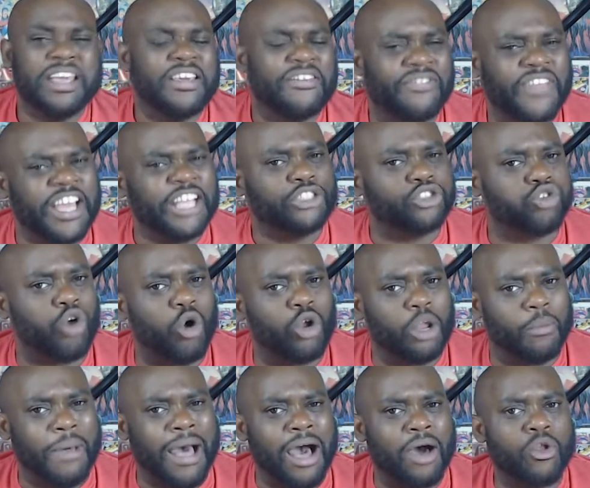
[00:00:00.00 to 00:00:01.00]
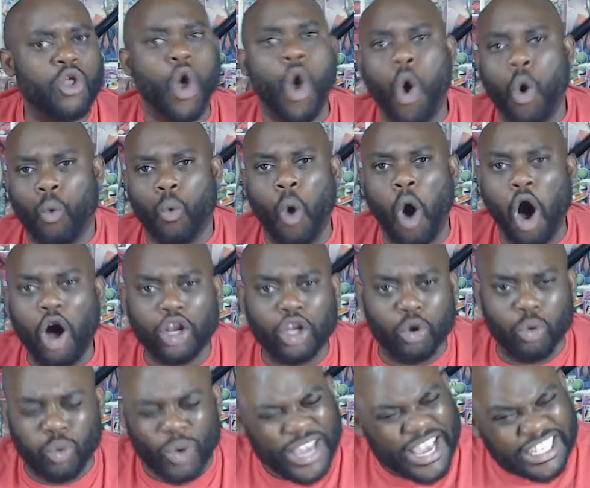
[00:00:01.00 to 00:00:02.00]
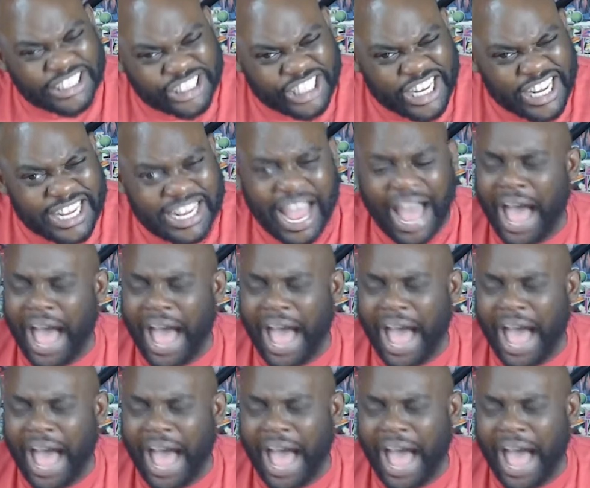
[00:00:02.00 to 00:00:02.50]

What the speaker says: they troll about Waluigi?